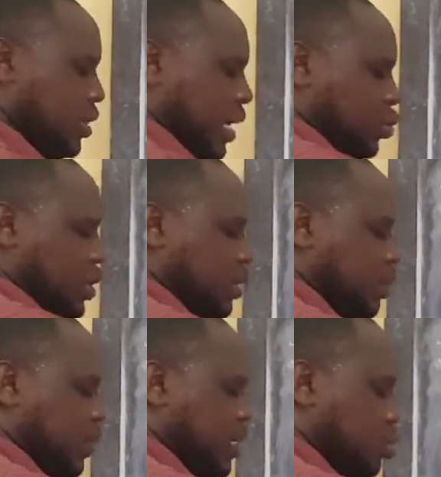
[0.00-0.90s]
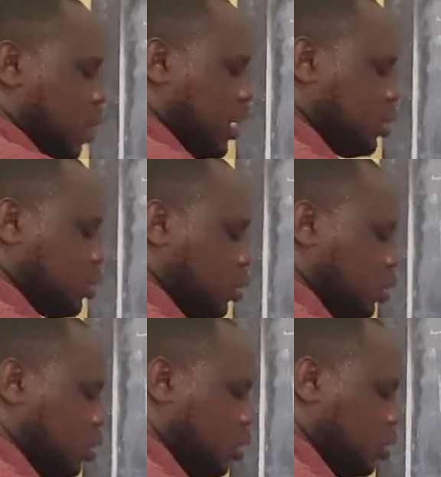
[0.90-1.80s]
are 2 decimal places, 1, 2.
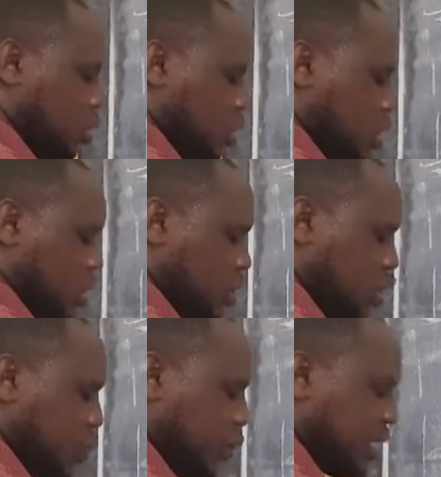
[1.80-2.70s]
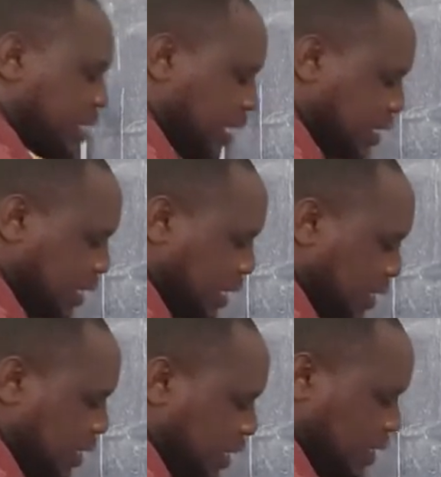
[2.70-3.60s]
0.66